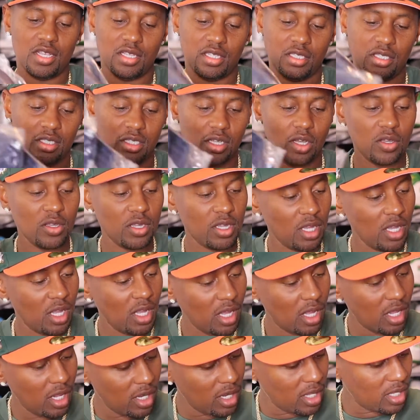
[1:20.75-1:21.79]
So
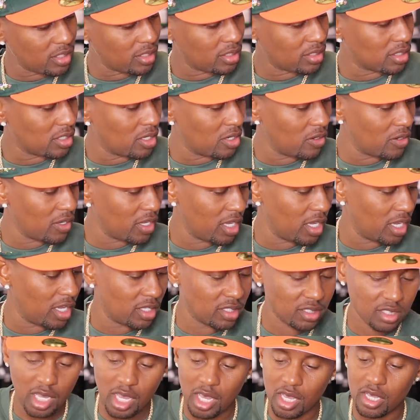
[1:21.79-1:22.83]
yeah, let's go ahead
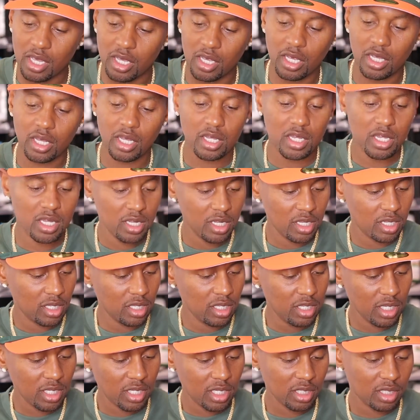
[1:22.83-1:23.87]
and take a
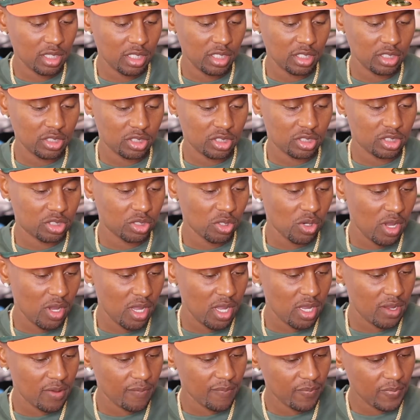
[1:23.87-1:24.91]
look at this
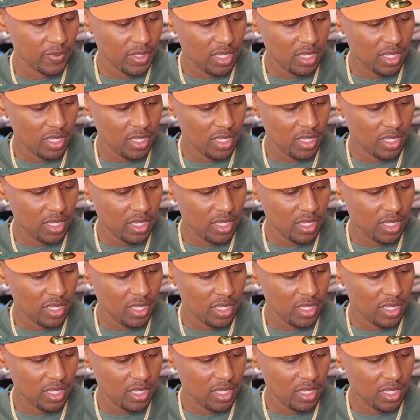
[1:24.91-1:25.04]
joint.